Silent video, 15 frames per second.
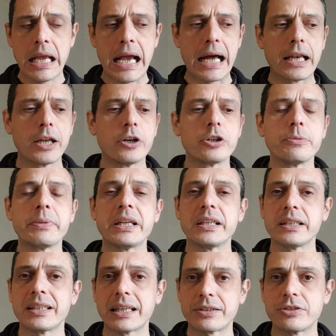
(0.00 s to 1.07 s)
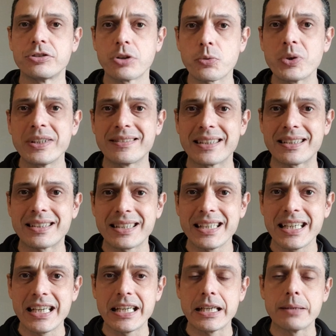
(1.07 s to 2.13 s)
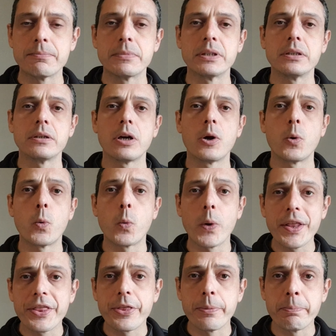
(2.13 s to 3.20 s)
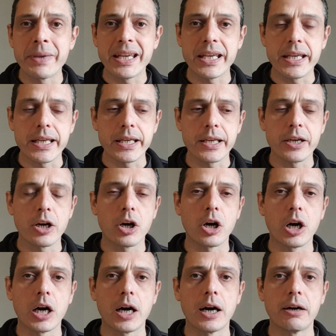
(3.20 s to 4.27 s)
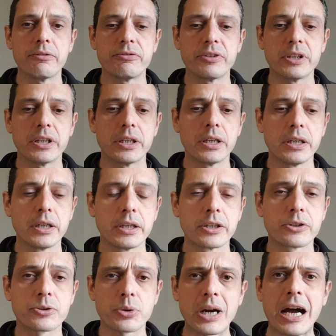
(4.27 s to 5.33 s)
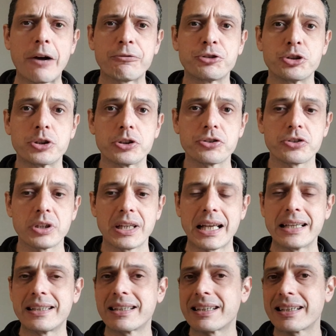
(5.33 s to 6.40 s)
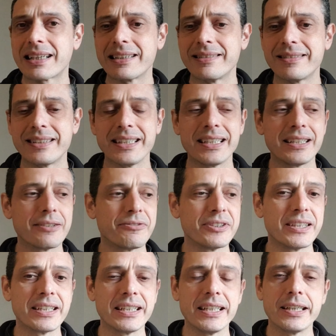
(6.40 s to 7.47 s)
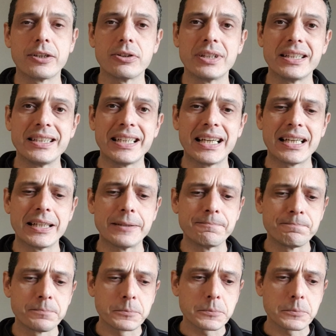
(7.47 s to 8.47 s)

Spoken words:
Alone meaning that there is a team with me of crafters like Cristina, Federico, Daniele,